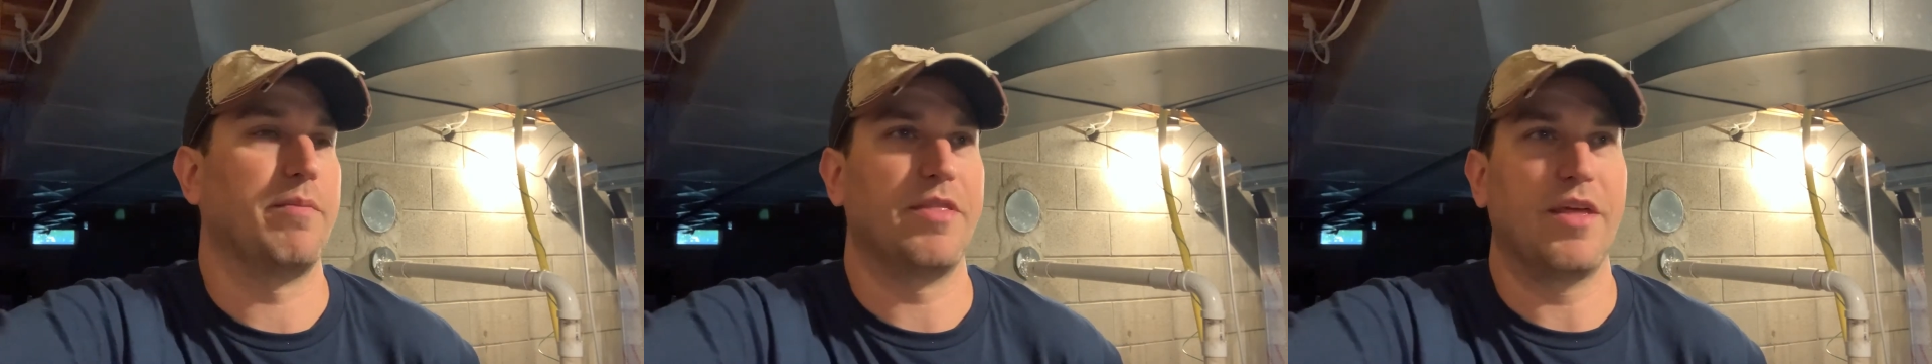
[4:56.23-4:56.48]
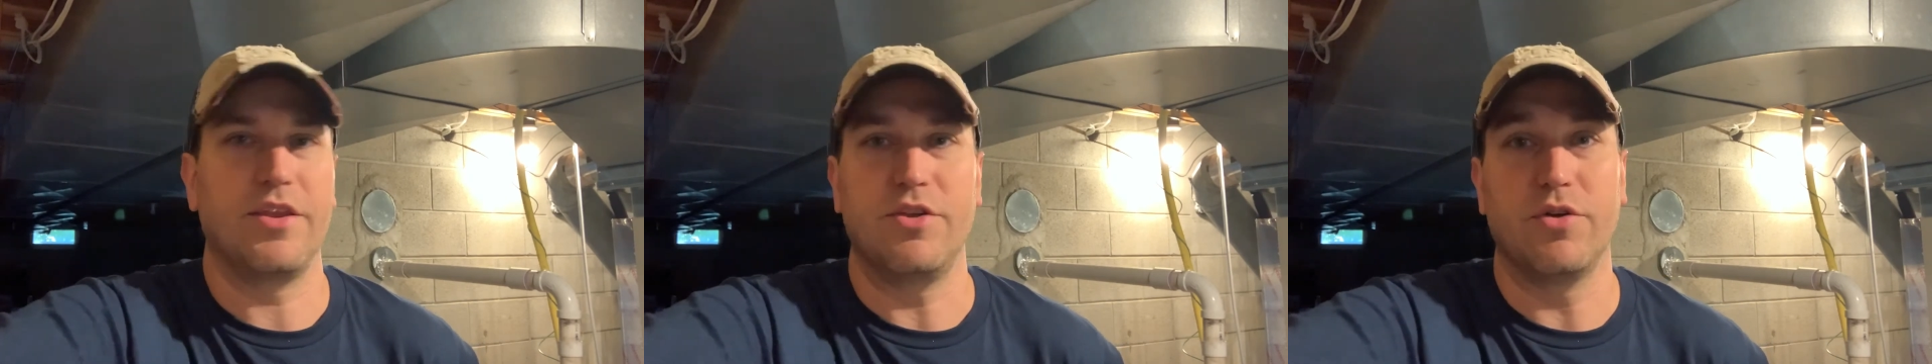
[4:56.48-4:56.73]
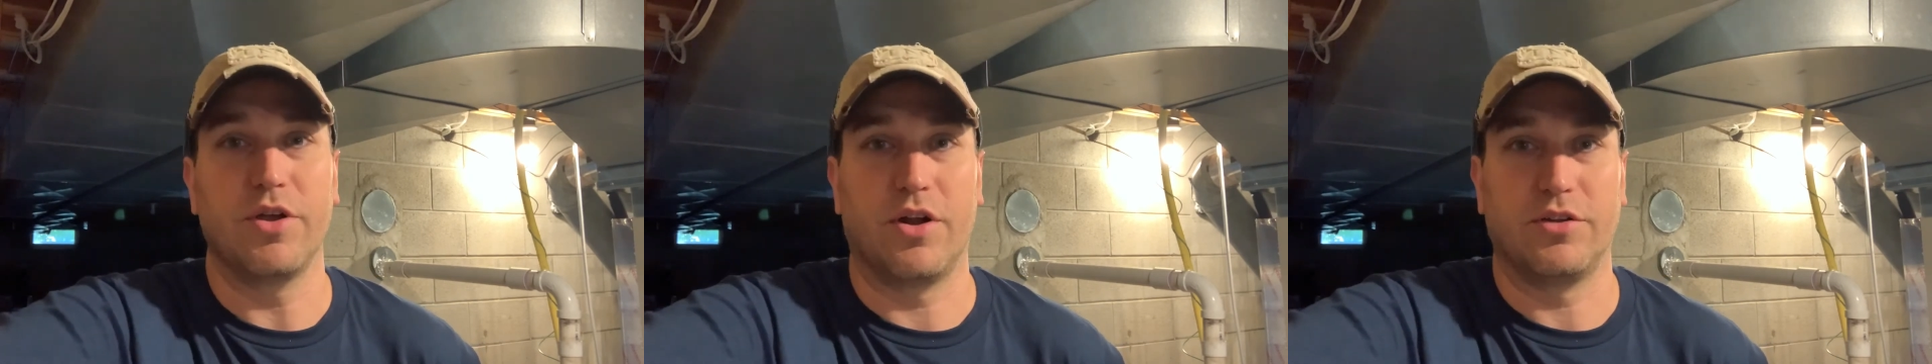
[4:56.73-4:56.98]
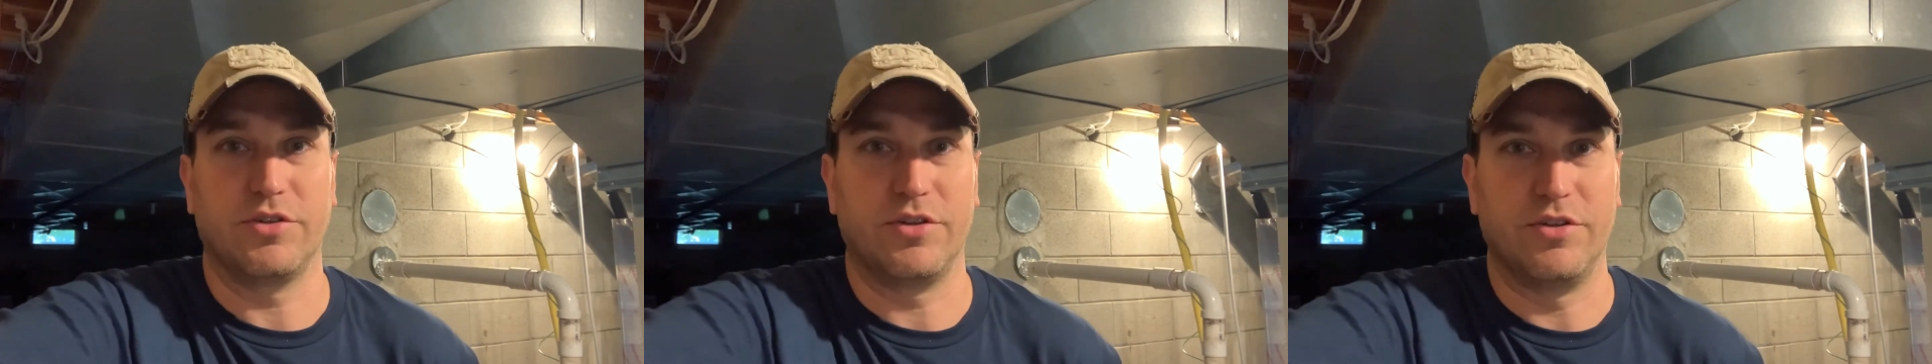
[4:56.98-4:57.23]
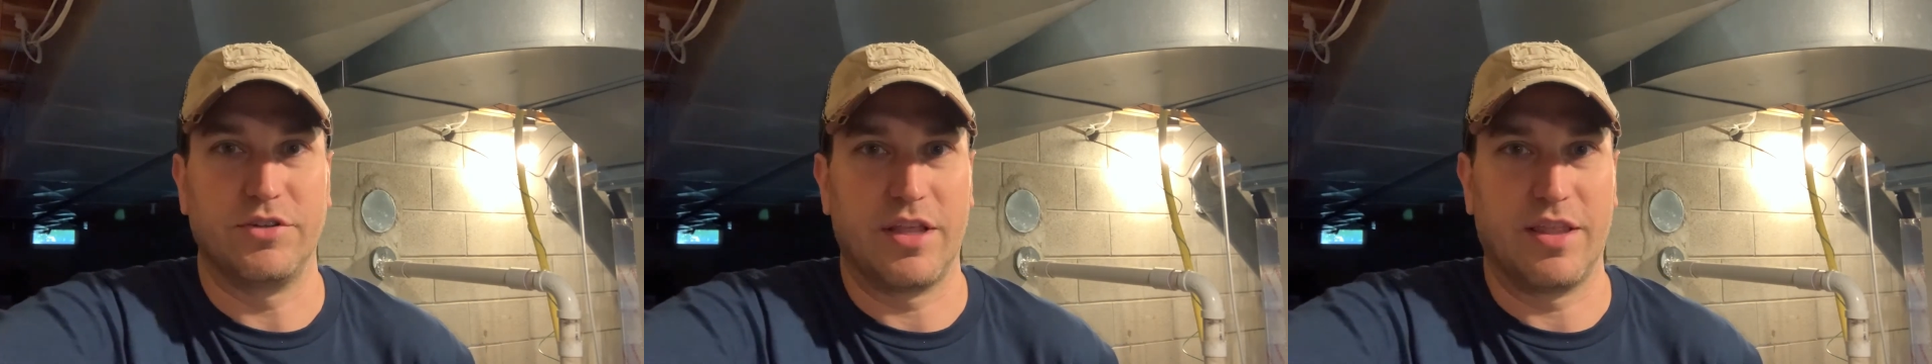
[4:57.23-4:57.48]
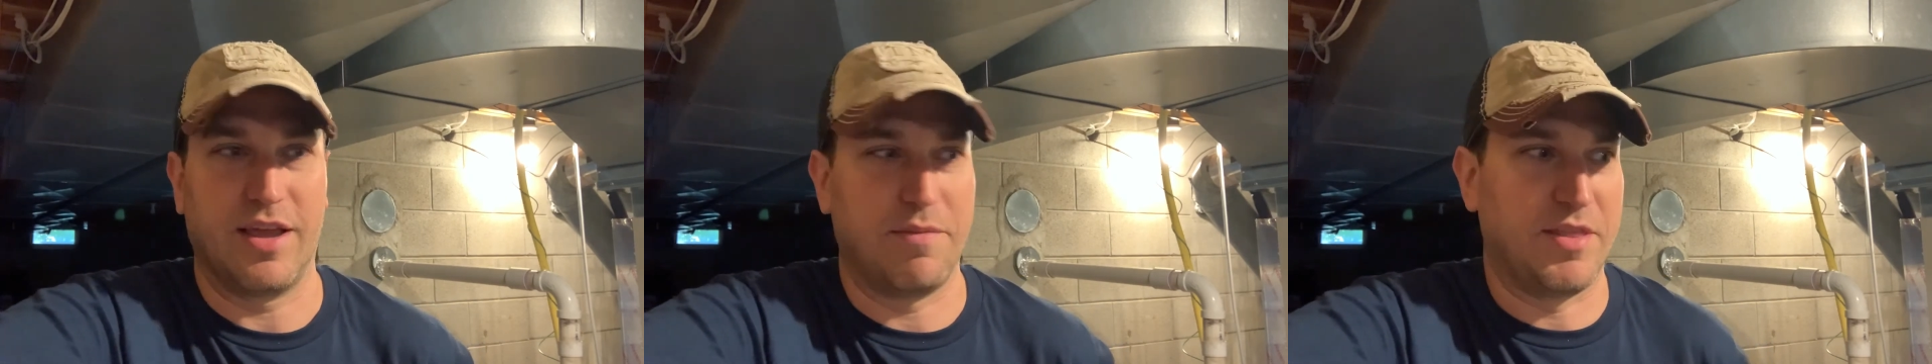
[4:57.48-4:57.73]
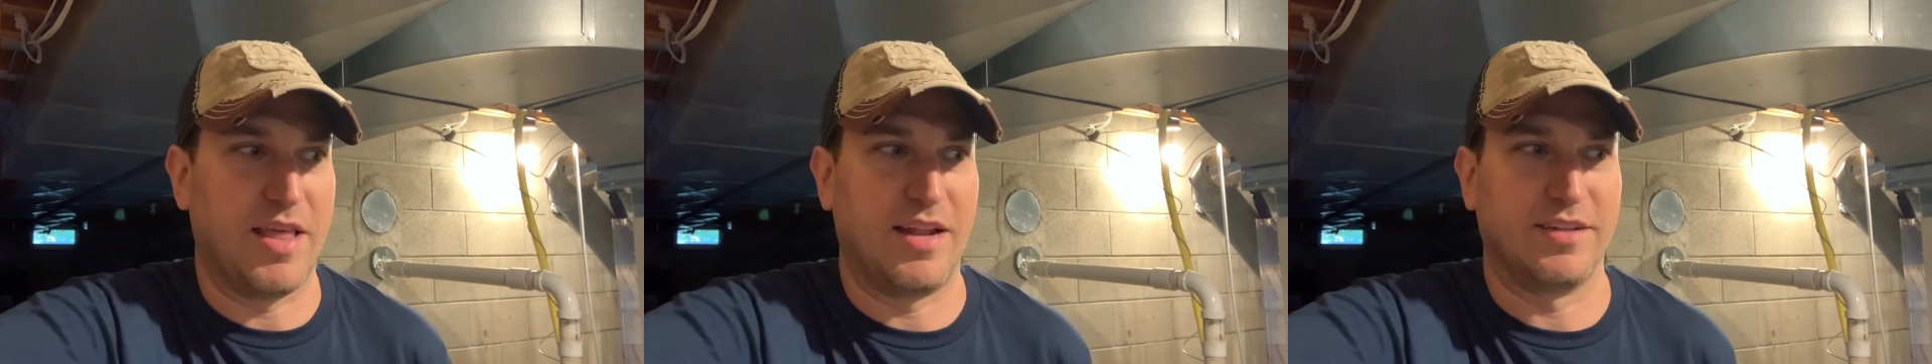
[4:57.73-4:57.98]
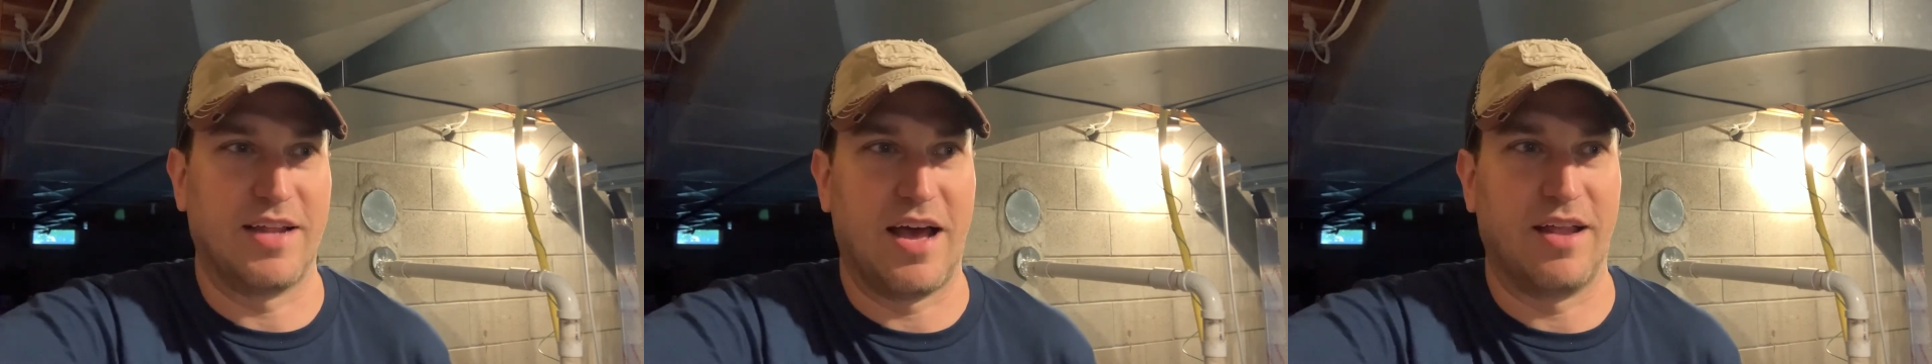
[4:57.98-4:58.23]
And then you can also use that thing. I mean, that is
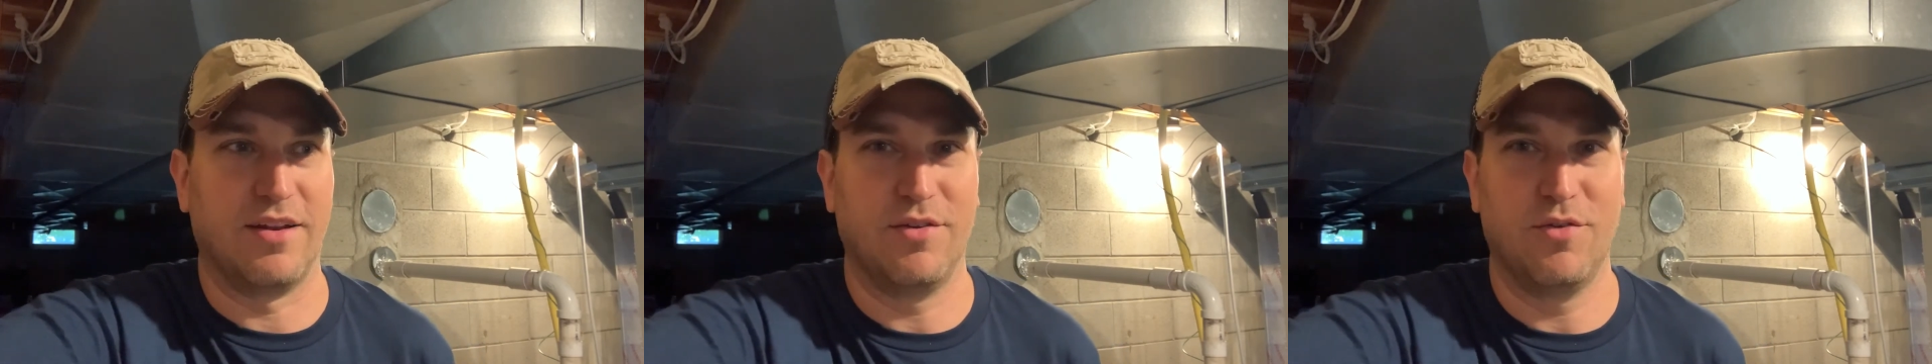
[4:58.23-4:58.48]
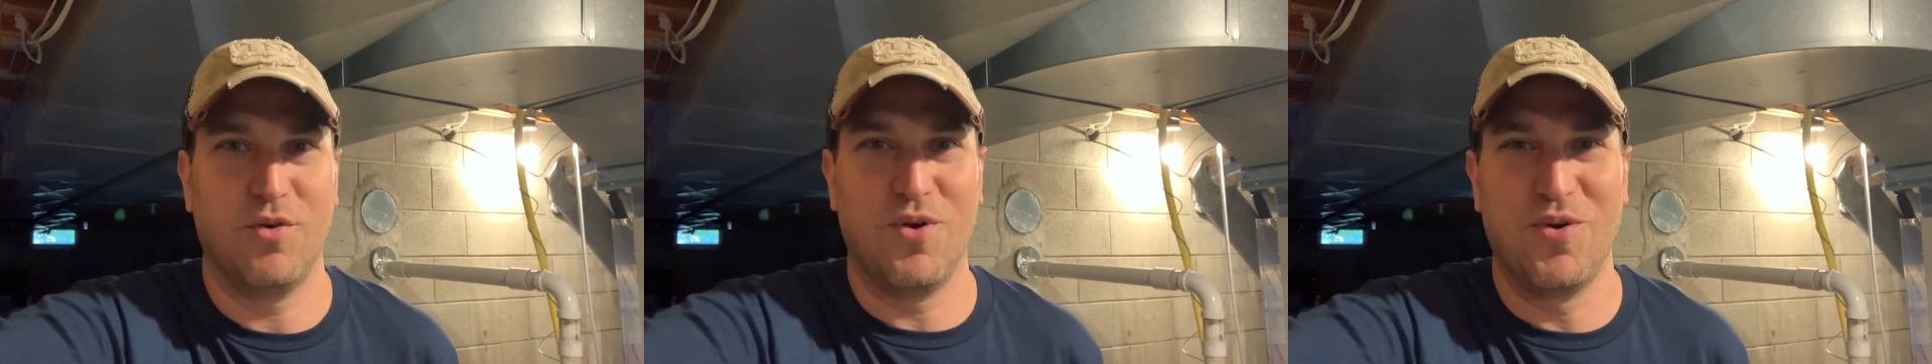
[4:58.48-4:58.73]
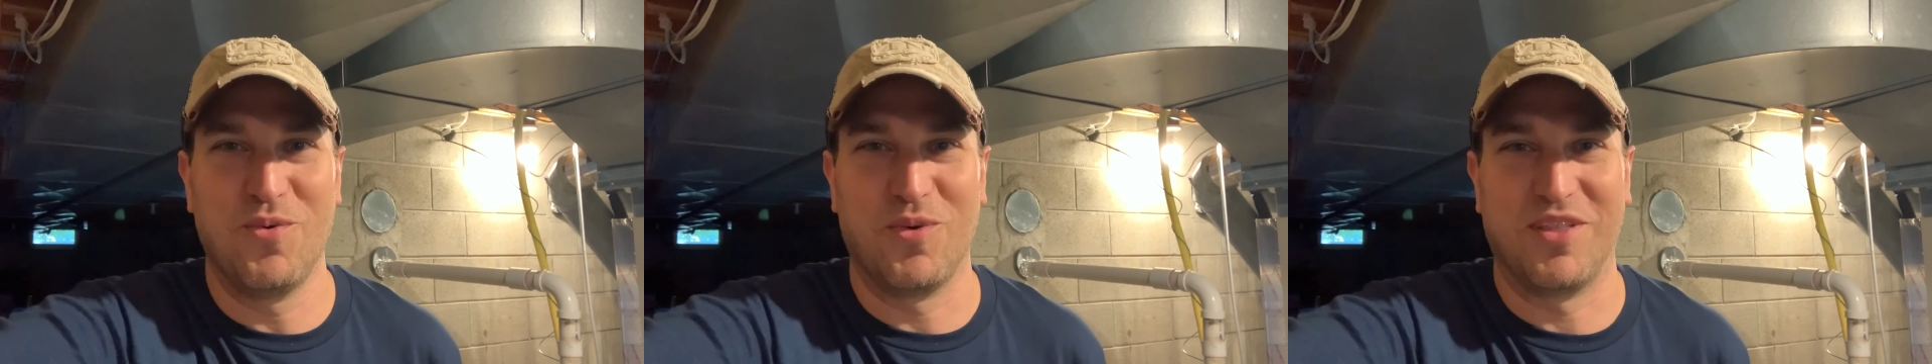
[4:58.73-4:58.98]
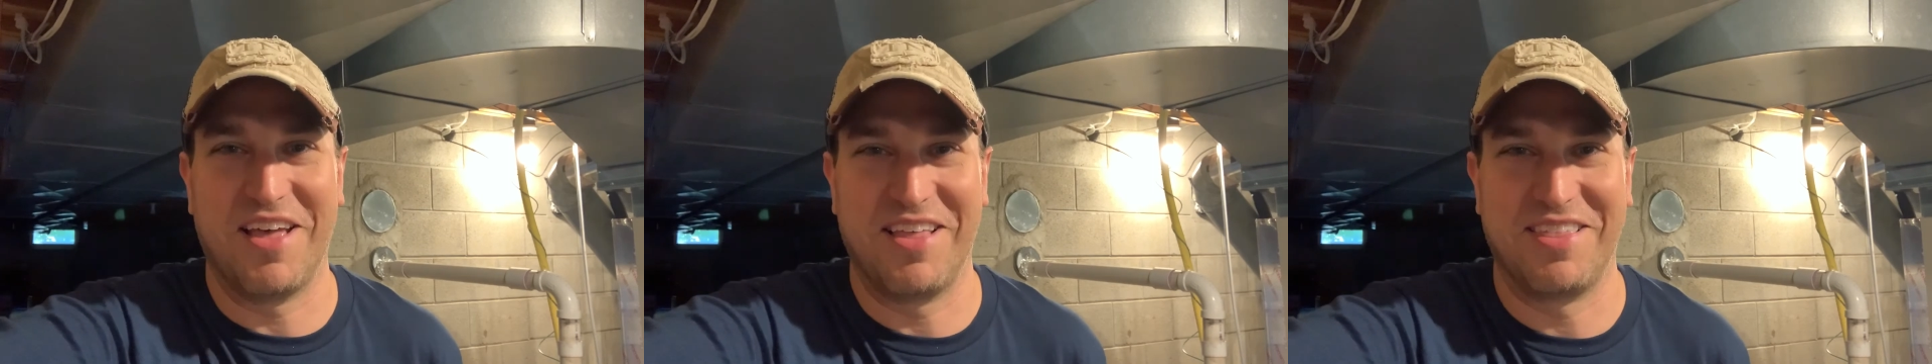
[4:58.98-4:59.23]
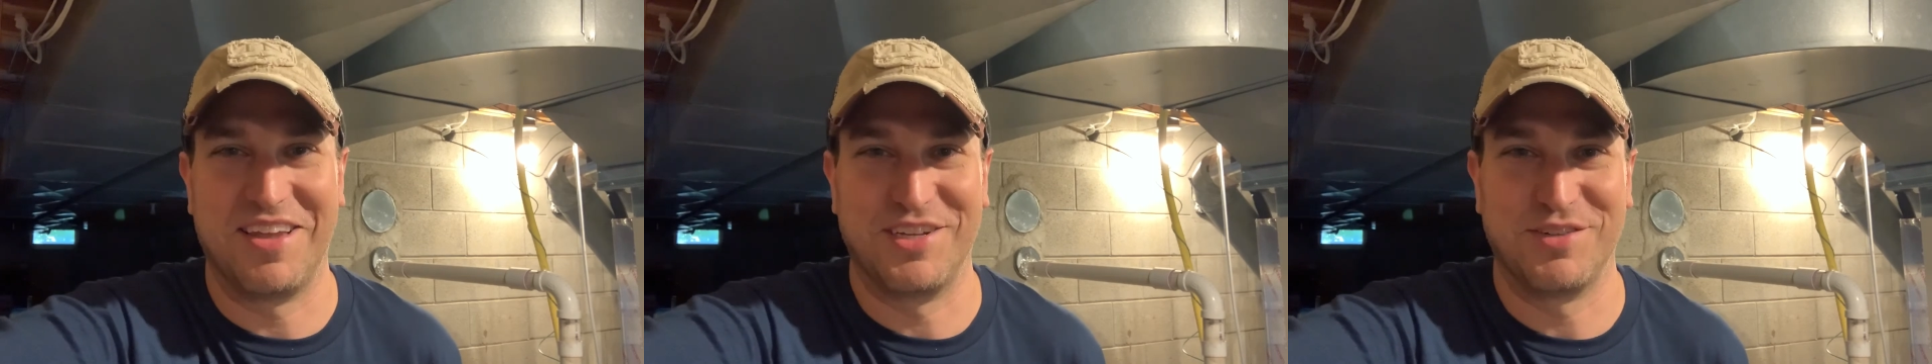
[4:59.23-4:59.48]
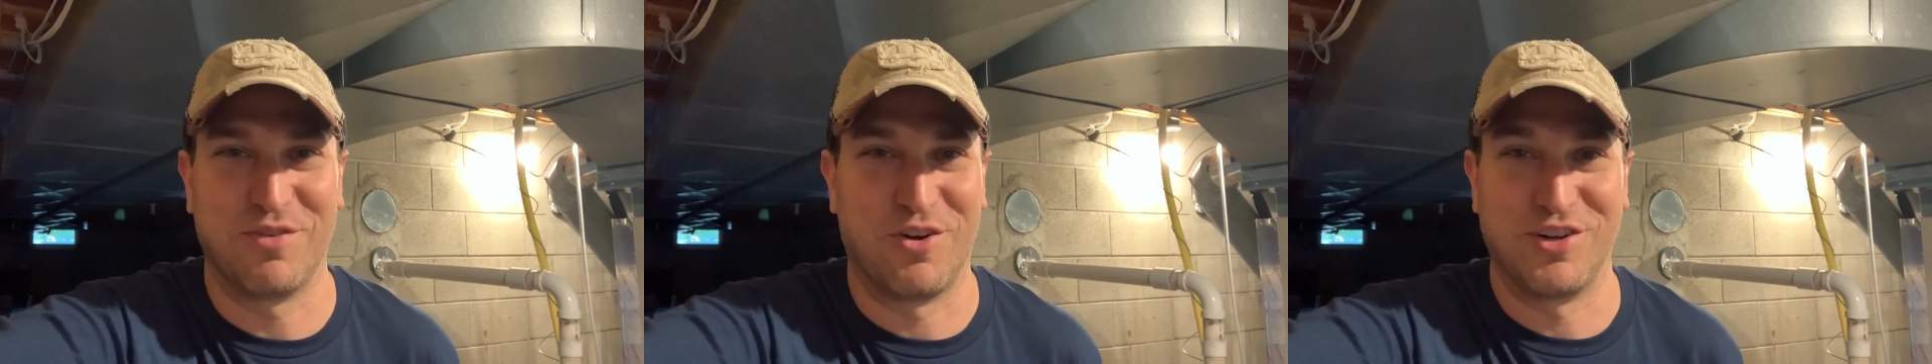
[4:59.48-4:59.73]
not what that thing's for.